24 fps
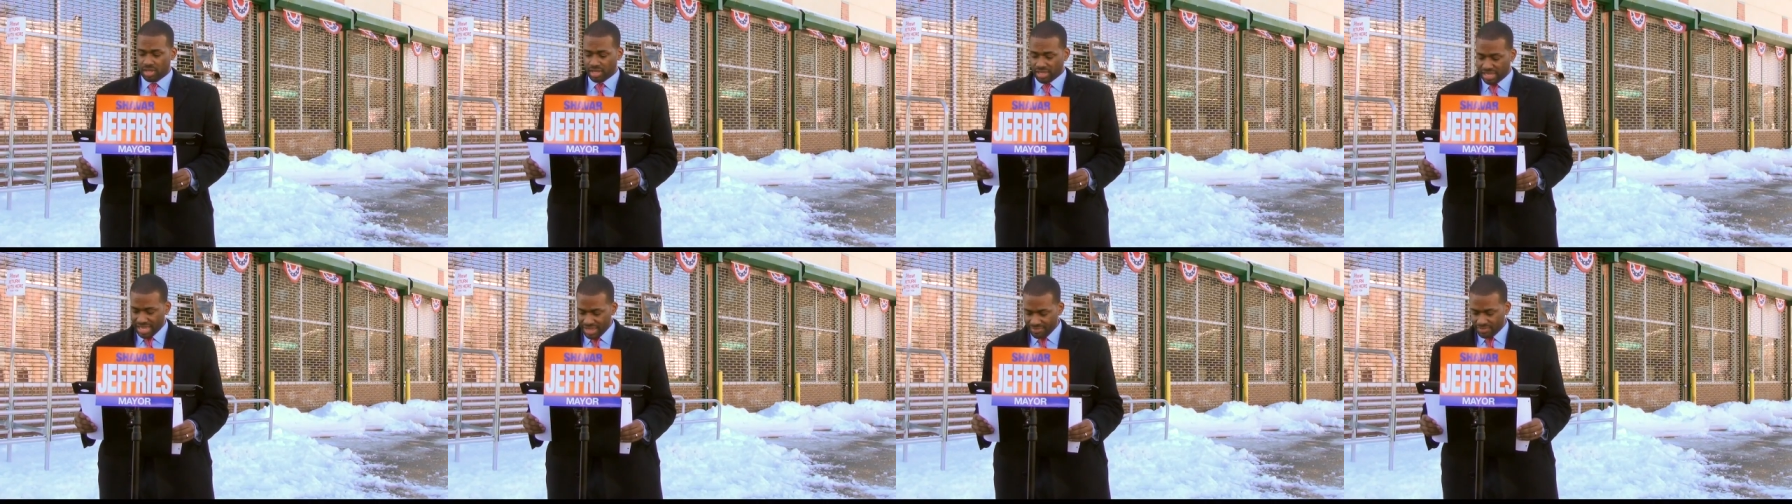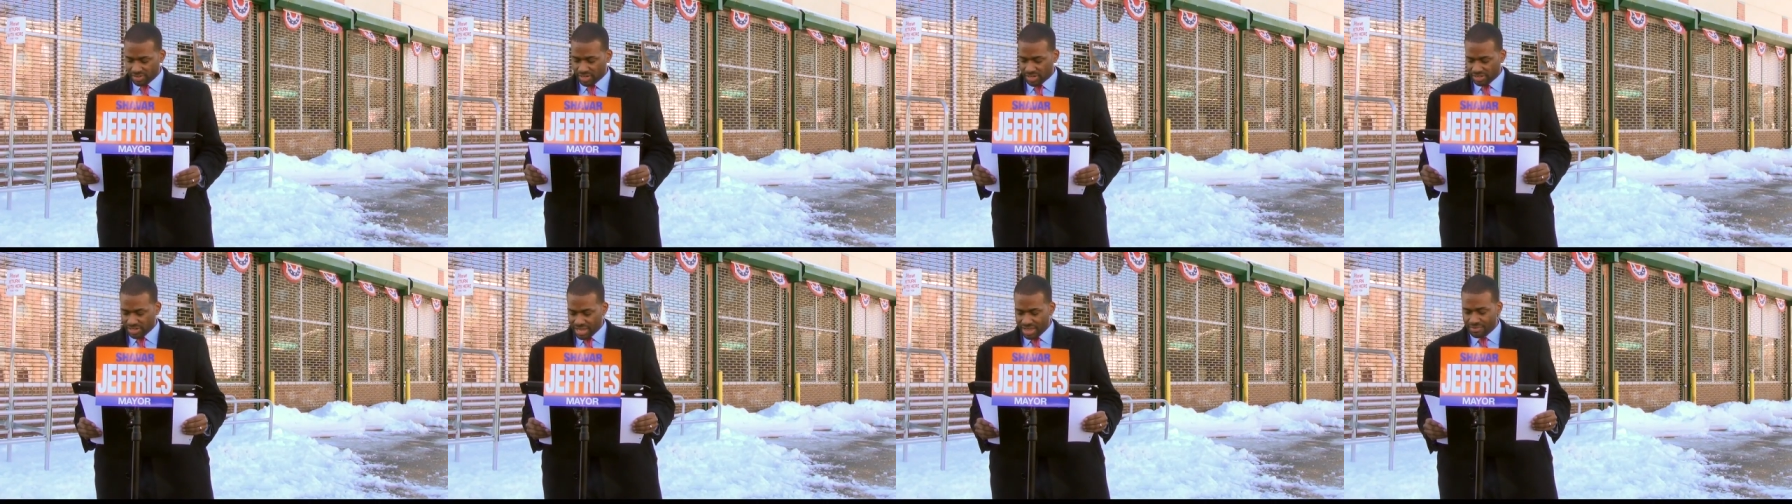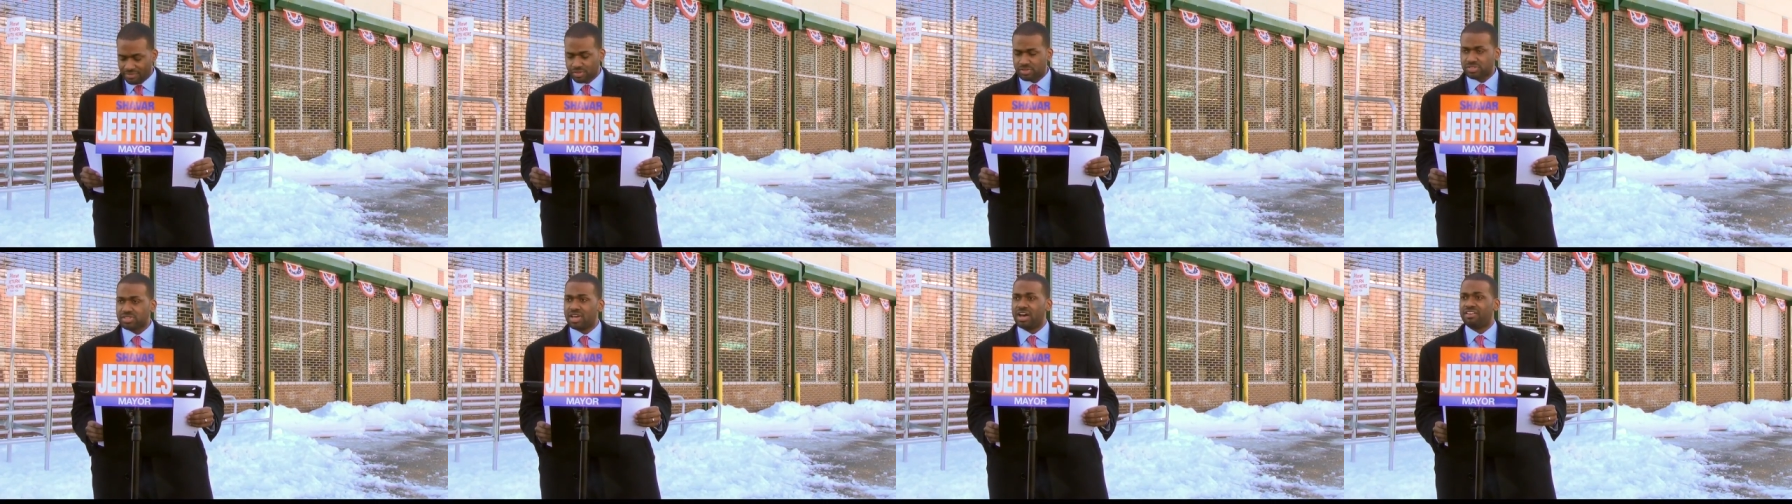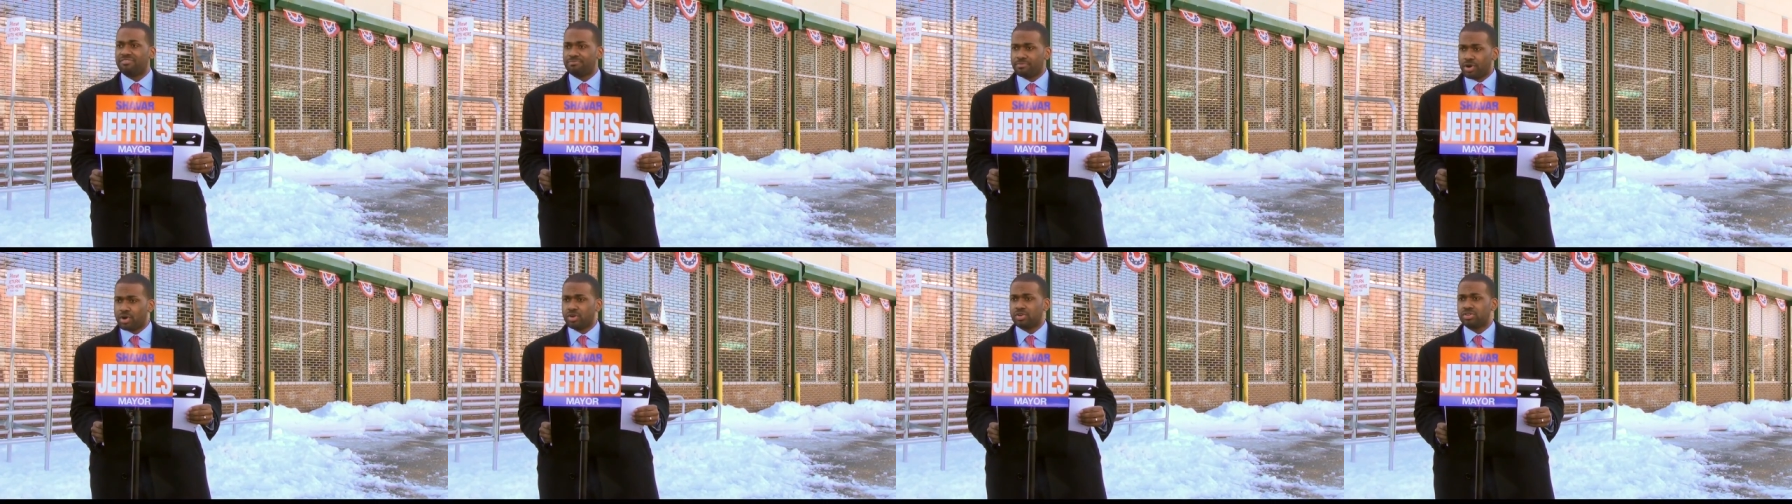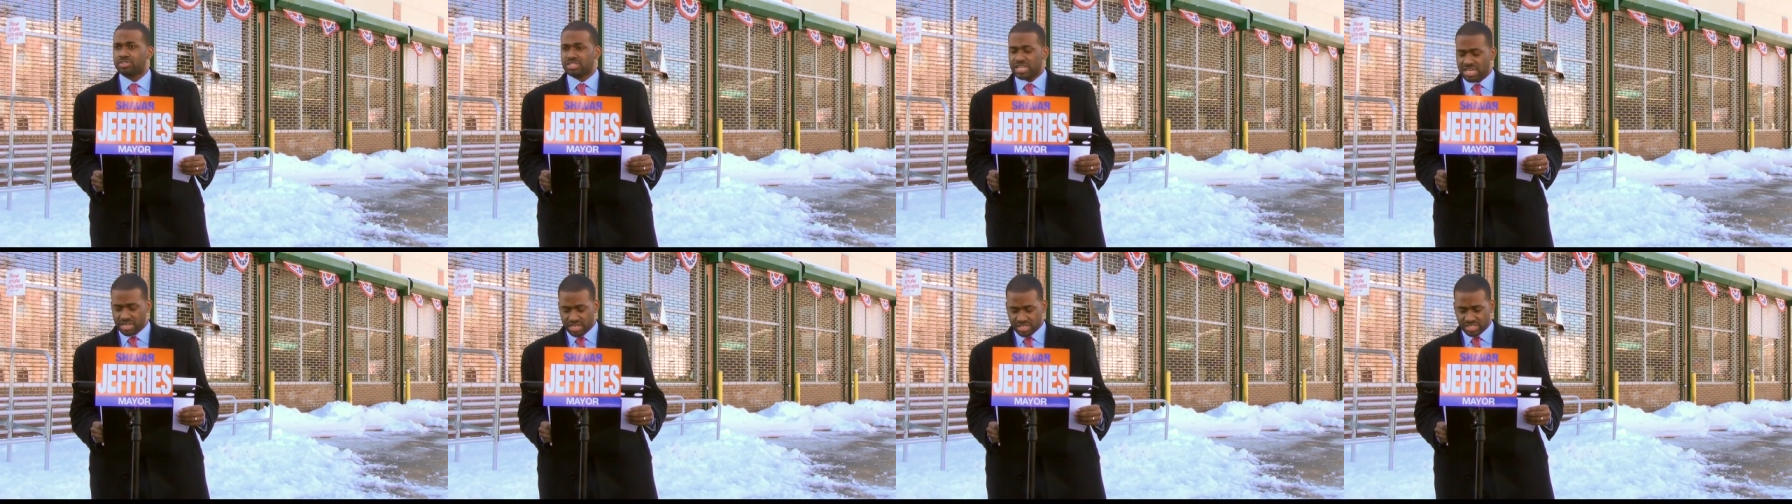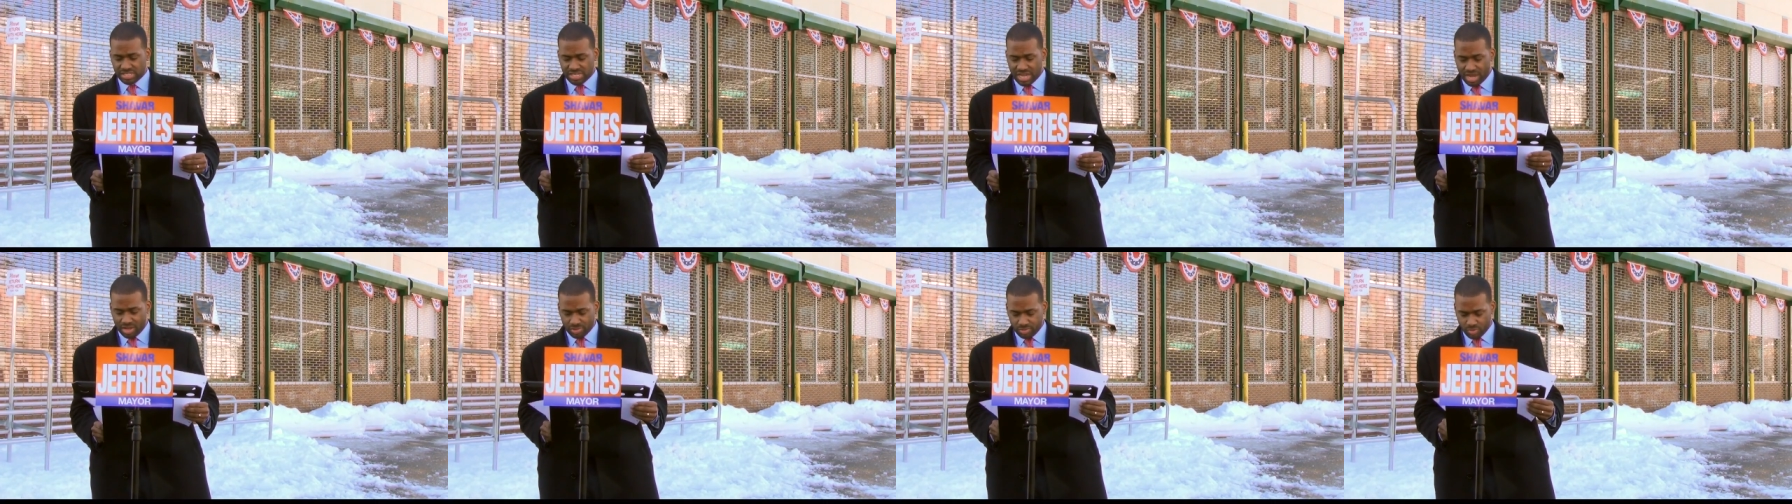given the levels of murders in the
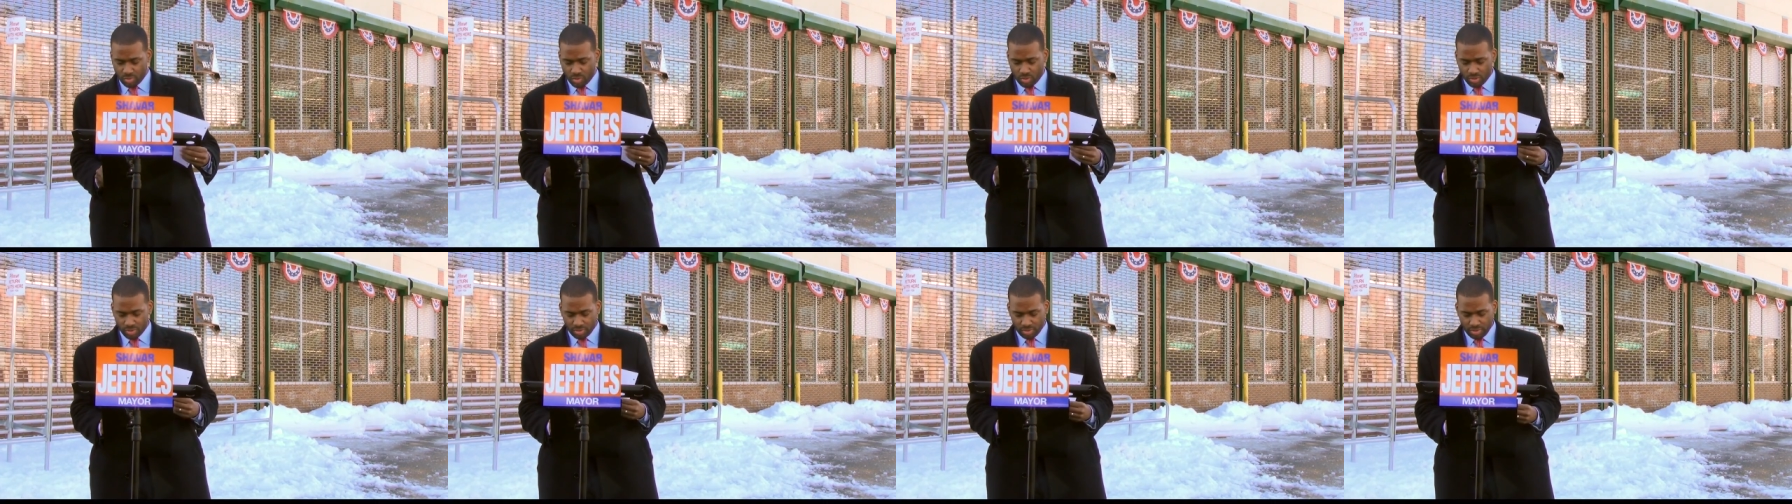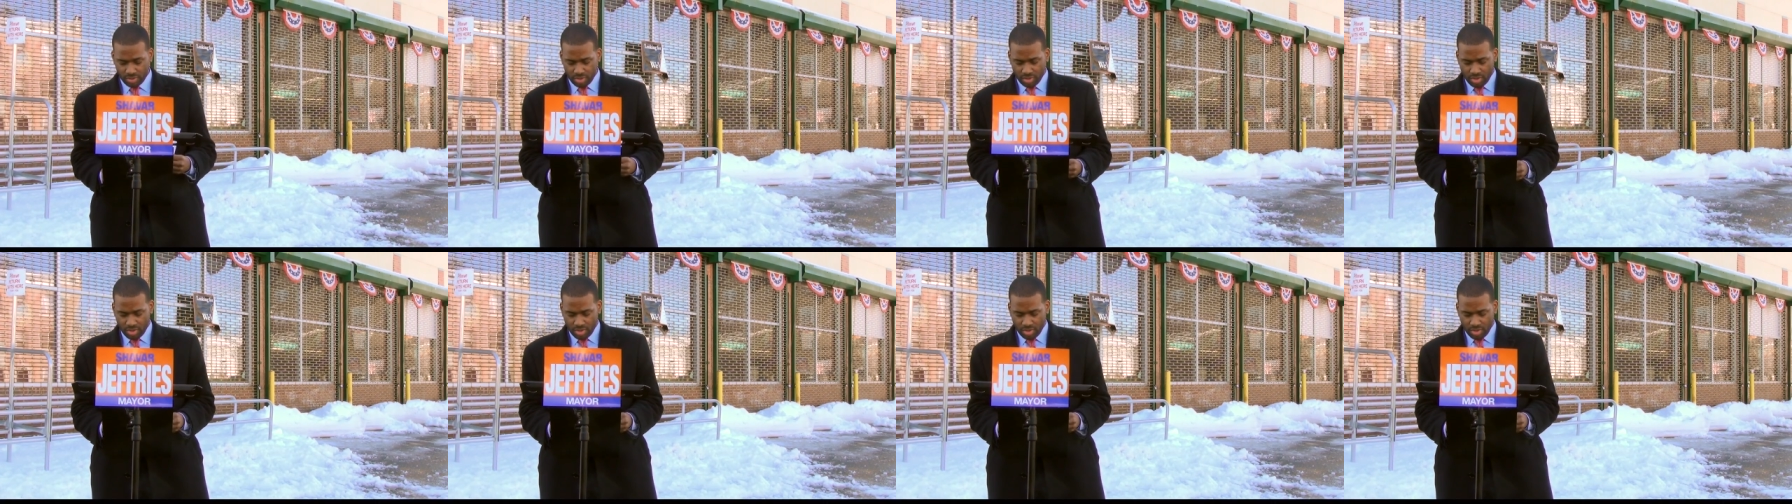South Ward.